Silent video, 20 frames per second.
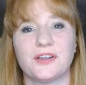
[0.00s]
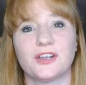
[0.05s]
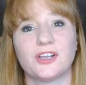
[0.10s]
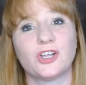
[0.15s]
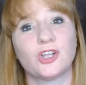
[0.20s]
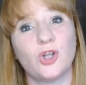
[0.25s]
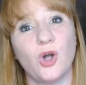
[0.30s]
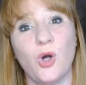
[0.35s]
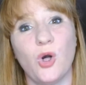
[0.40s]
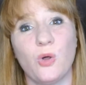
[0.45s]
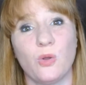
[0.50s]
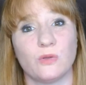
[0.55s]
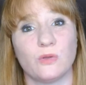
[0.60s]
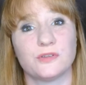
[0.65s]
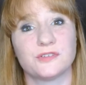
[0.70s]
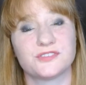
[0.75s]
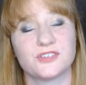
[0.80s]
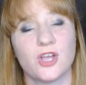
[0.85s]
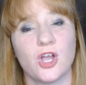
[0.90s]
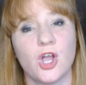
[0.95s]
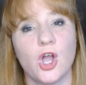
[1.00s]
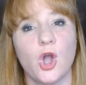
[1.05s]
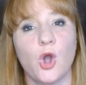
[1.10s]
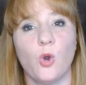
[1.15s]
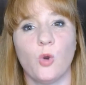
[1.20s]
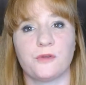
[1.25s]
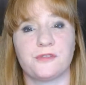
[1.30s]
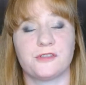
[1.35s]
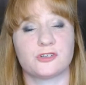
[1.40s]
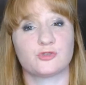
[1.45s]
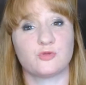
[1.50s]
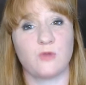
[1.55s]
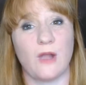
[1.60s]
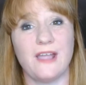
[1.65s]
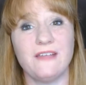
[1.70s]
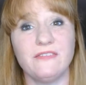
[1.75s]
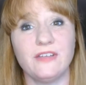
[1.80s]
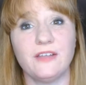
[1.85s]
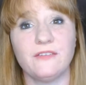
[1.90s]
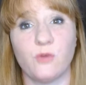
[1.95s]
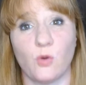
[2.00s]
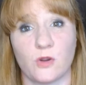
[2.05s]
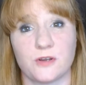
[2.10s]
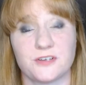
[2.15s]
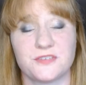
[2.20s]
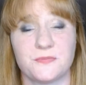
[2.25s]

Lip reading: Goals, or the driving force